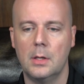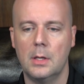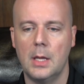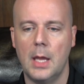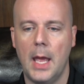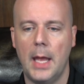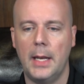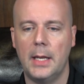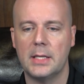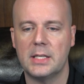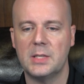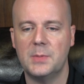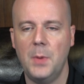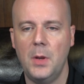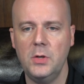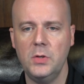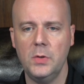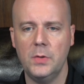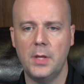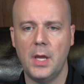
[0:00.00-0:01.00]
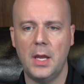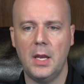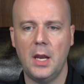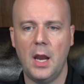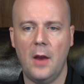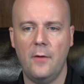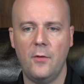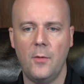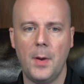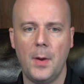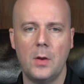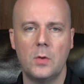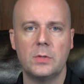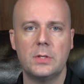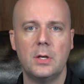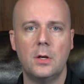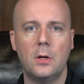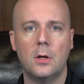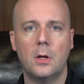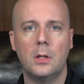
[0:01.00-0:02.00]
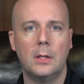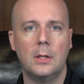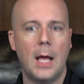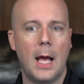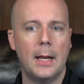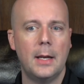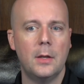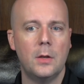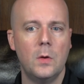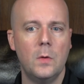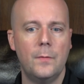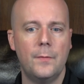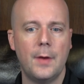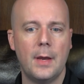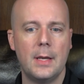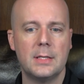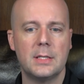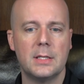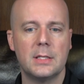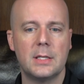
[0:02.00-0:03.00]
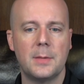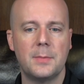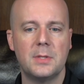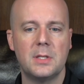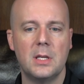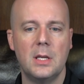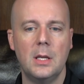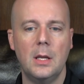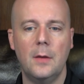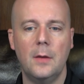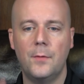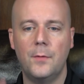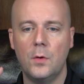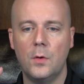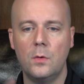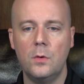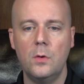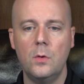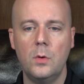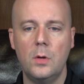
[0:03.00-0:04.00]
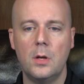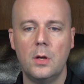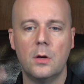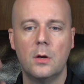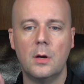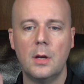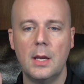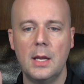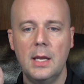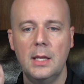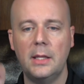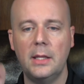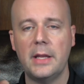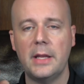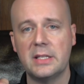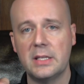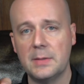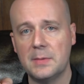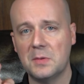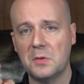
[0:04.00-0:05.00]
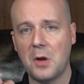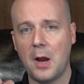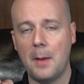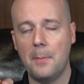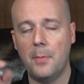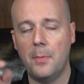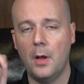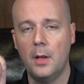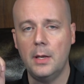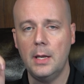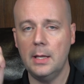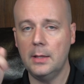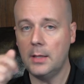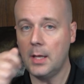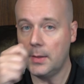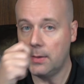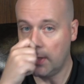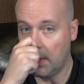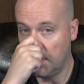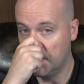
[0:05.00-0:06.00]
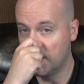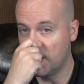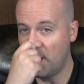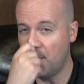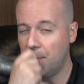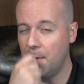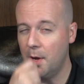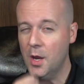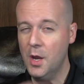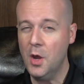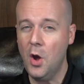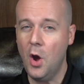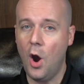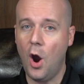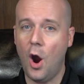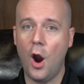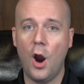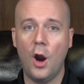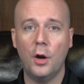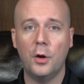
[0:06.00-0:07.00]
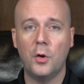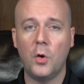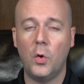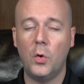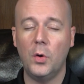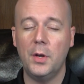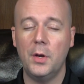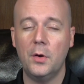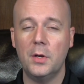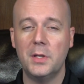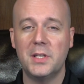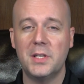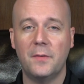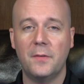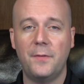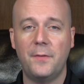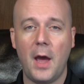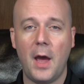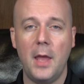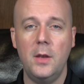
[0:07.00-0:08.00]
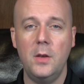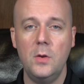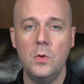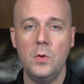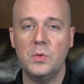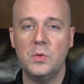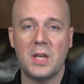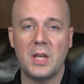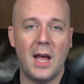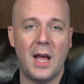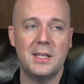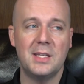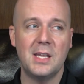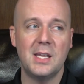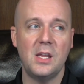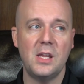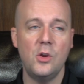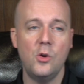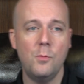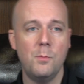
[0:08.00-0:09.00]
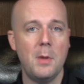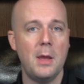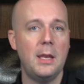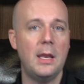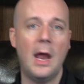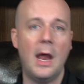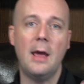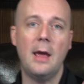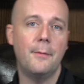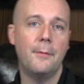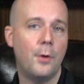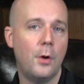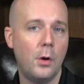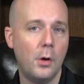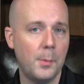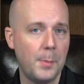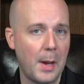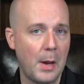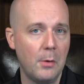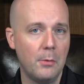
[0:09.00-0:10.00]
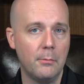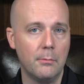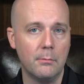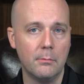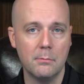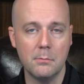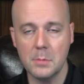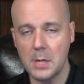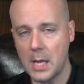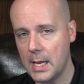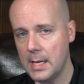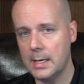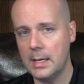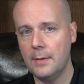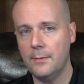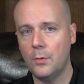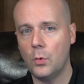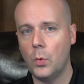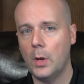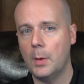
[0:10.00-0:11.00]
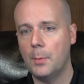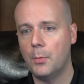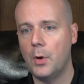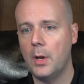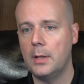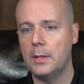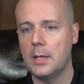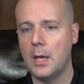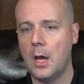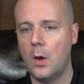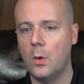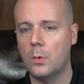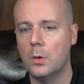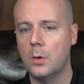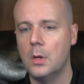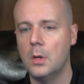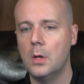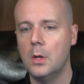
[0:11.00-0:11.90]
And a special thank you to everybody who's here. A lot of new faces I'm seeing. If you're new here, hit that subscribe button, hit that thumbs up. Our goal here is to find news content you may not have heard about, kind of give a quick breakdown.